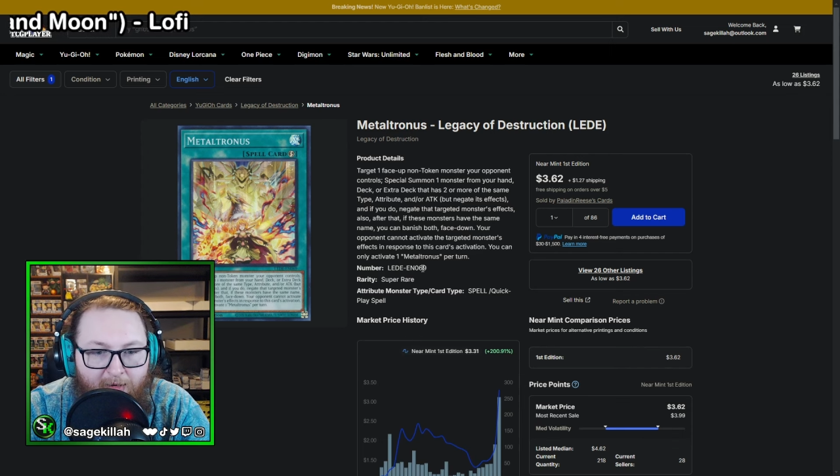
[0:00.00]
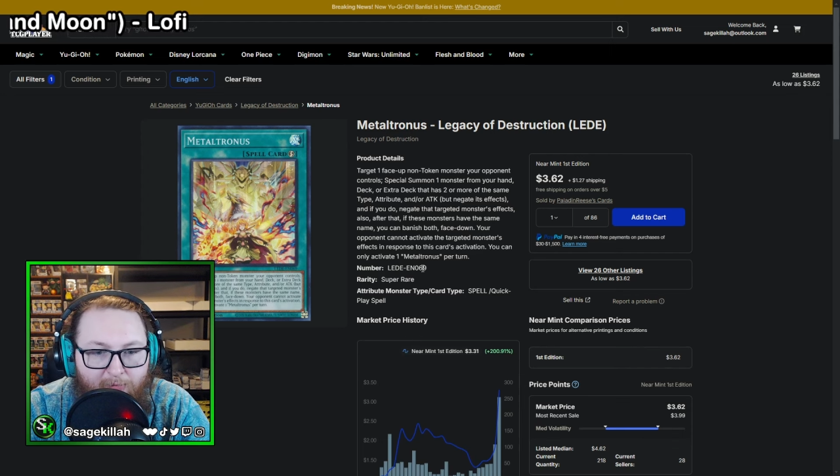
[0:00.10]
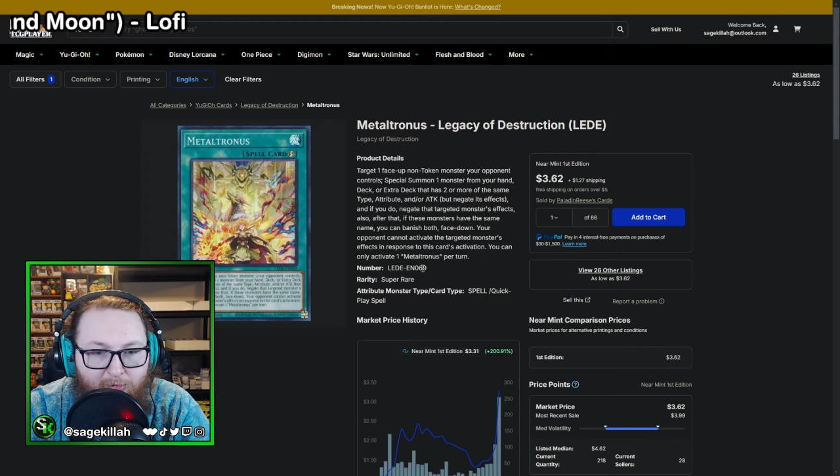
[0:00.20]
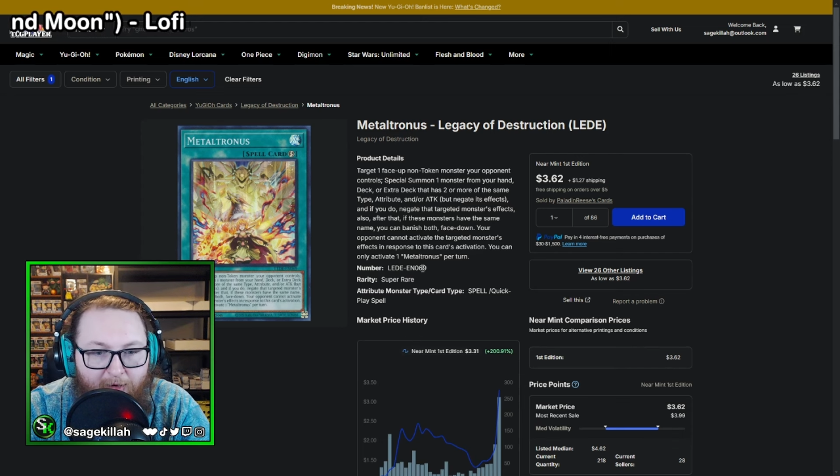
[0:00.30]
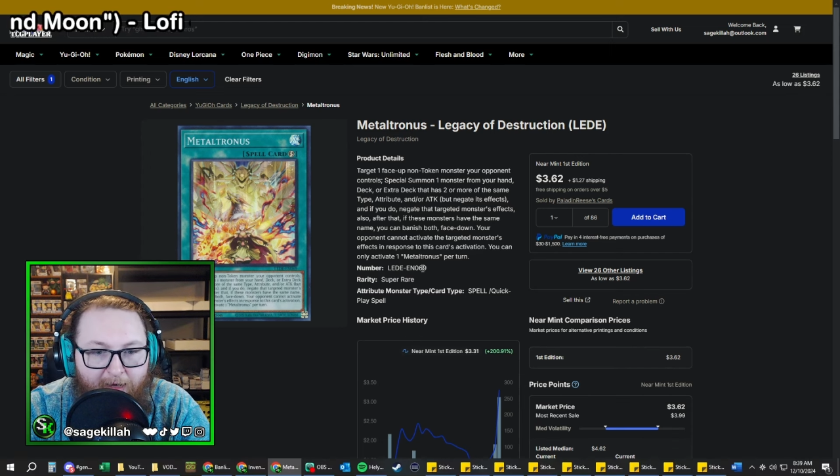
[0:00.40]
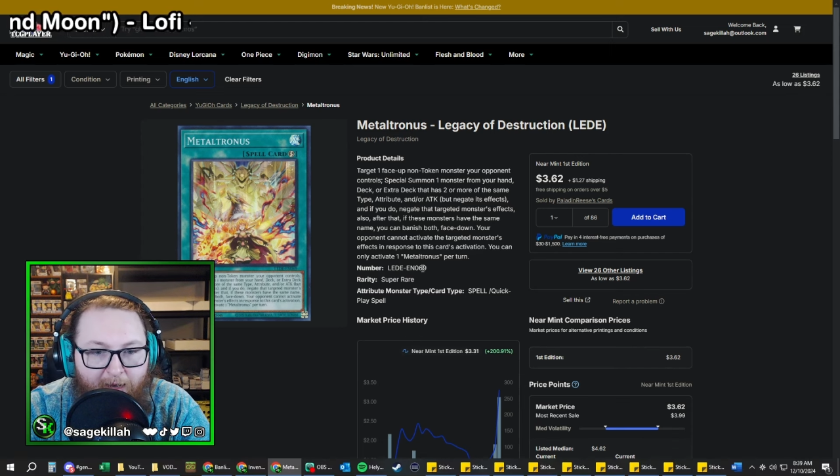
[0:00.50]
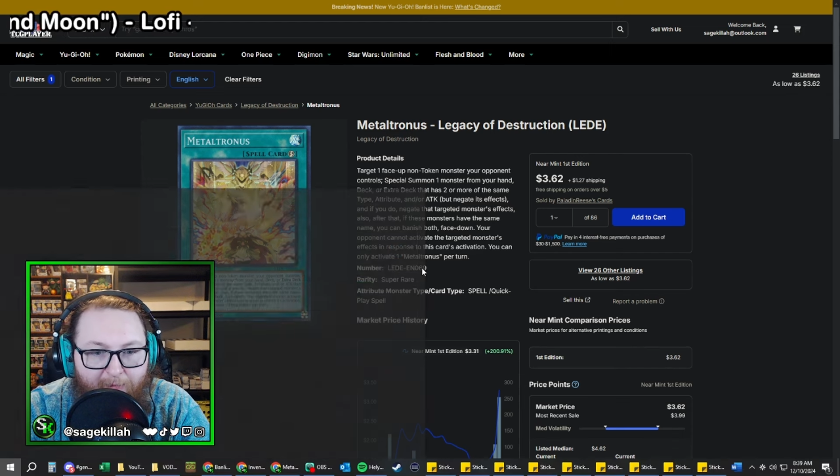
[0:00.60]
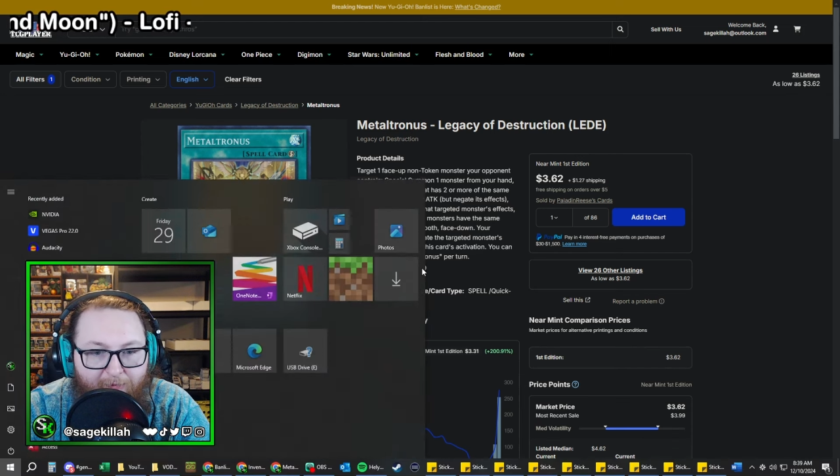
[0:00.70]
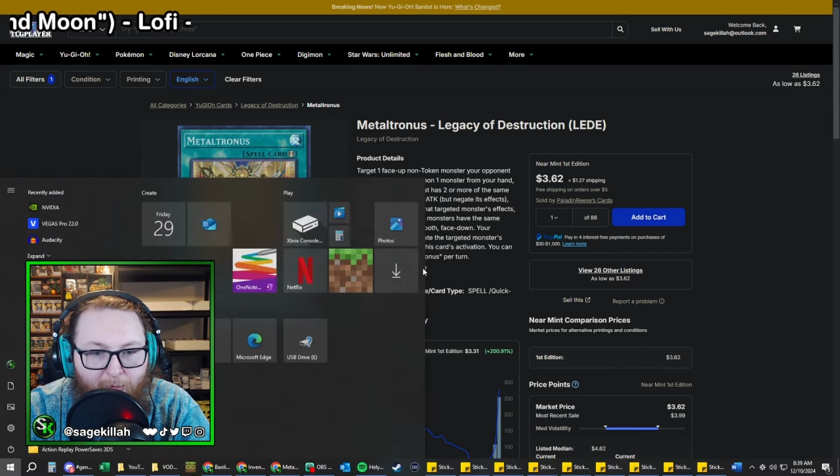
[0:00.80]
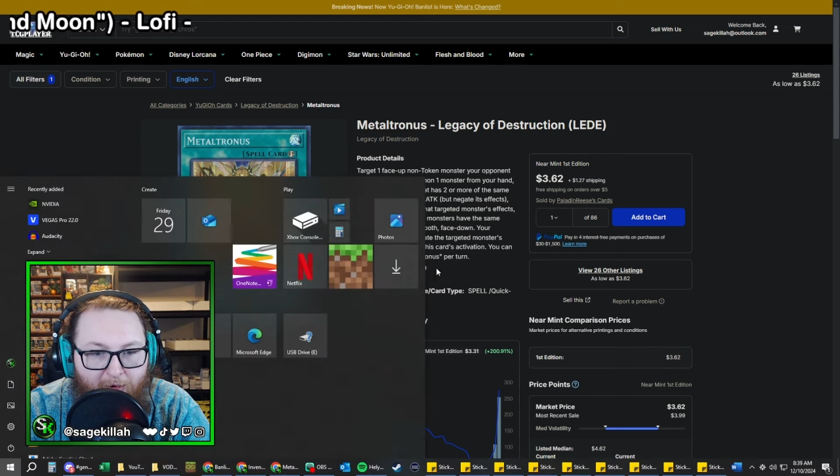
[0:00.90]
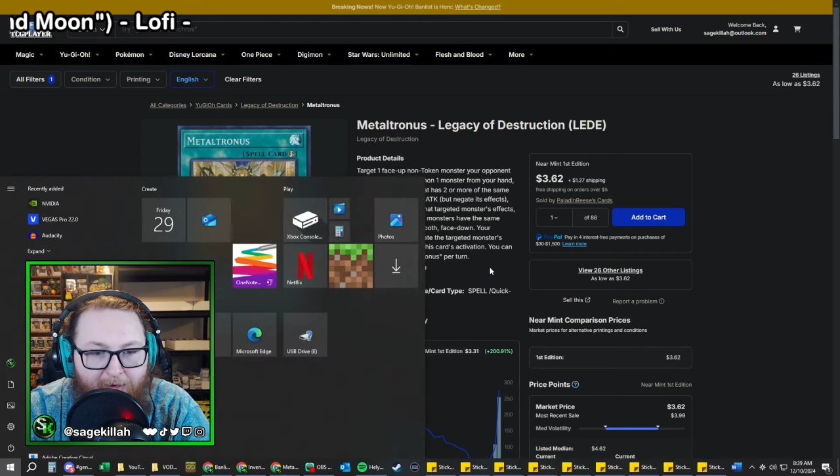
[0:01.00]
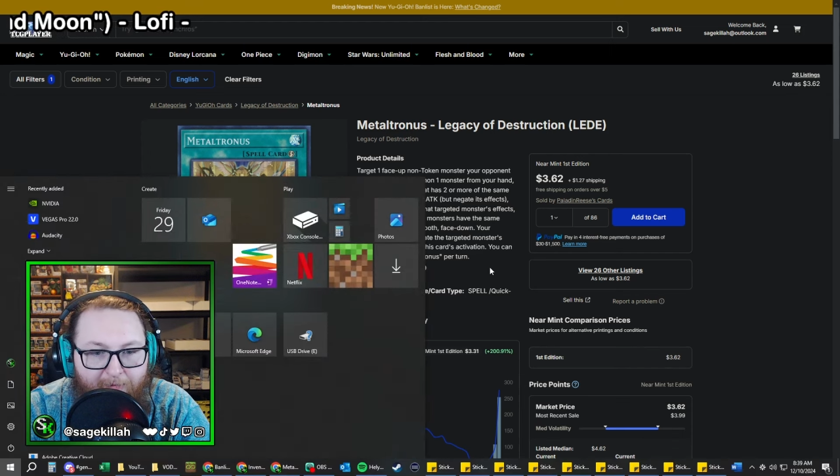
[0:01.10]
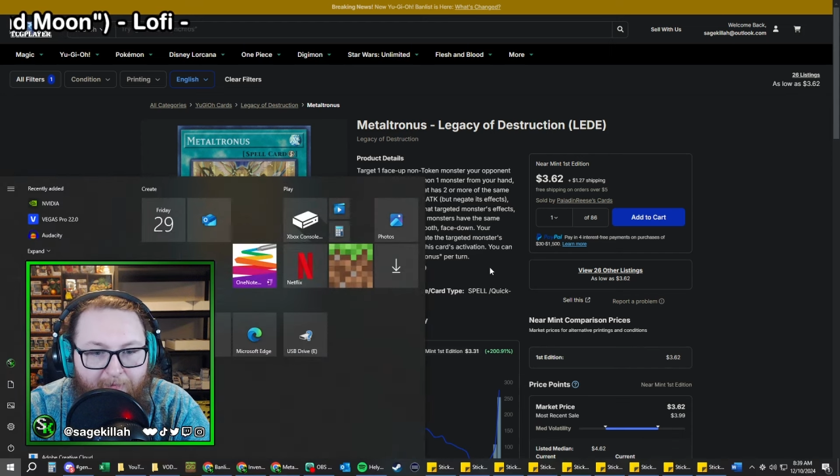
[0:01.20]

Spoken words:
pretty hyped for it.